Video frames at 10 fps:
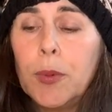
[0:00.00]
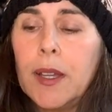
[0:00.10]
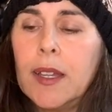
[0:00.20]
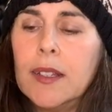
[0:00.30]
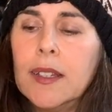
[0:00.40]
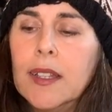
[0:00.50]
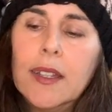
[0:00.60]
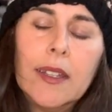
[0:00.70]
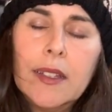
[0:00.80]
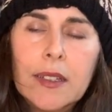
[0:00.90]
but
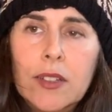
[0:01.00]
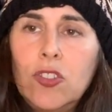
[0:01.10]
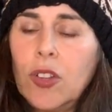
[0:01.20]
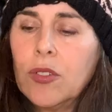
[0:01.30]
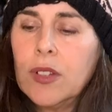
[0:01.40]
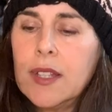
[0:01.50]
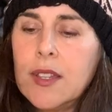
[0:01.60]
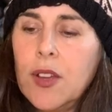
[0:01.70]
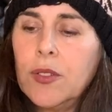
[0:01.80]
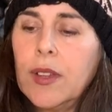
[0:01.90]
in general, I don't.